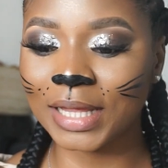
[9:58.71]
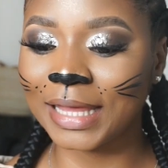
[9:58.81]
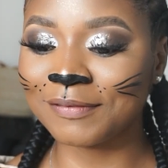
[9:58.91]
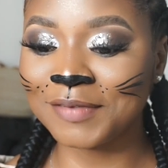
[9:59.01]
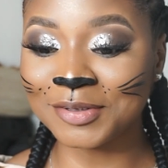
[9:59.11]

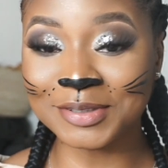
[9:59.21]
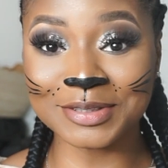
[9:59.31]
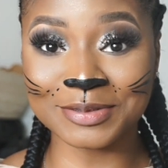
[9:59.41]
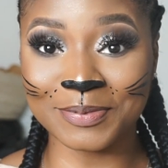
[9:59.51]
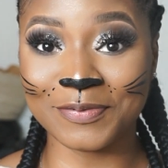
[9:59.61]
Like, I've not done
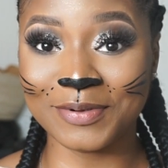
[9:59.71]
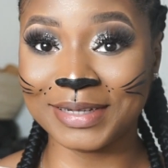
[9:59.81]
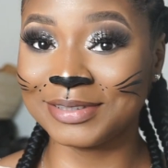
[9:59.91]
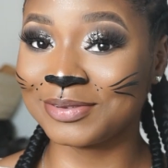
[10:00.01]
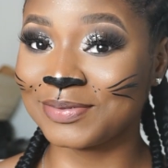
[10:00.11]
this before,
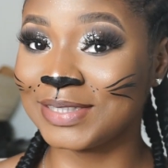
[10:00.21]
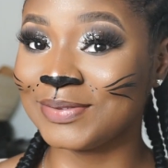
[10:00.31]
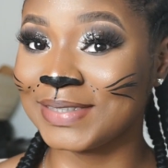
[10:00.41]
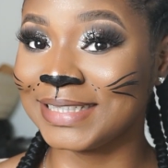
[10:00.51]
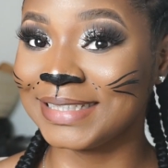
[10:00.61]
and it's
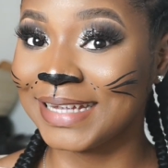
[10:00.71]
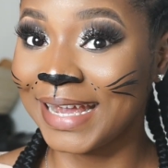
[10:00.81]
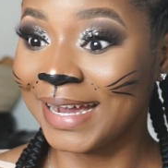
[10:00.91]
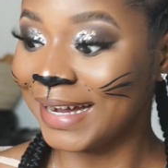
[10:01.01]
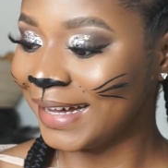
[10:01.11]
really
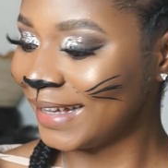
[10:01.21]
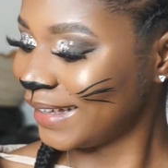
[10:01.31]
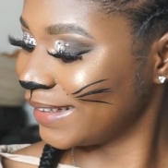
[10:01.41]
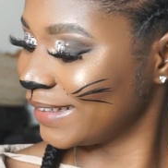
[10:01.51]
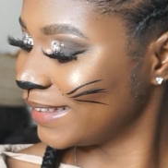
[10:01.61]

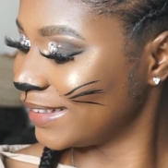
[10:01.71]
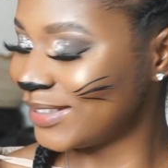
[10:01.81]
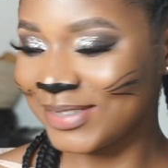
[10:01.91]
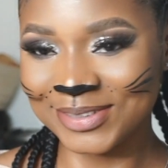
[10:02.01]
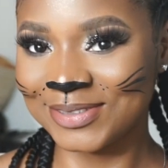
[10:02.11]

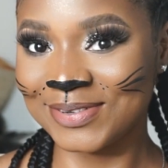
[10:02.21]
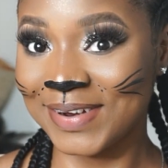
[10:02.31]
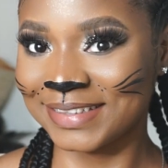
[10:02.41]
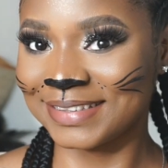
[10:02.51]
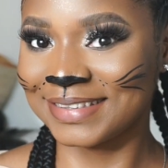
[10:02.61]

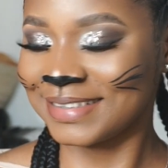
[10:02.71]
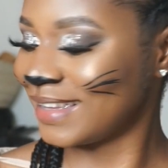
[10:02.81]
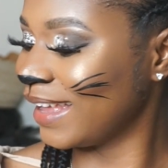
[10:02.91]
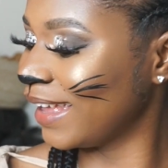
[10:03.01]
interesting.